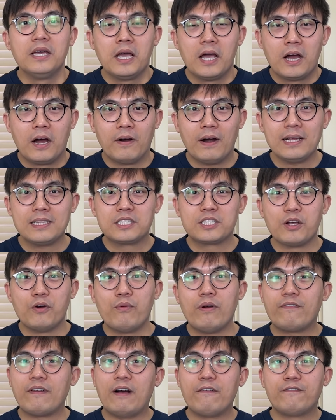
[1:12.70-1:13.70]
All right, so
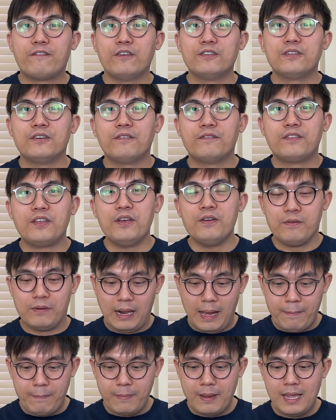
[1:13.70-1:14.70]
without further ado,
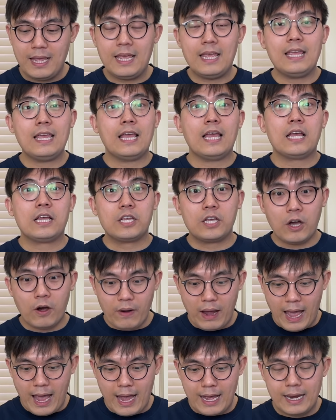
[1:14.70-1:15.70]
let me go
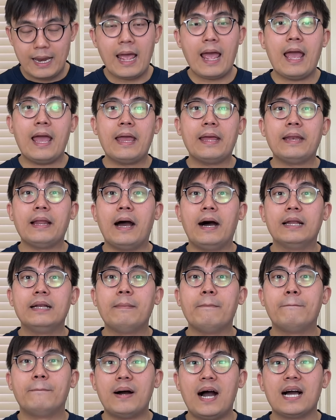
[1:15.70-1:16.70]
ahead and
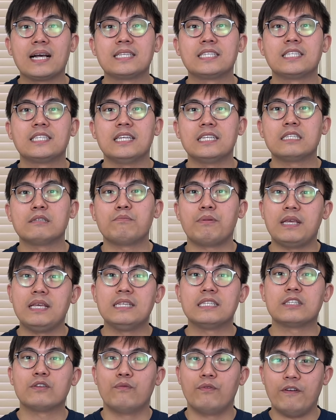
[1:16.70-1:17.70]
unbox this
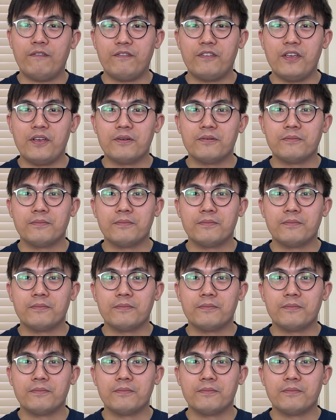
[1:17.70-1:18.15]
piece with you.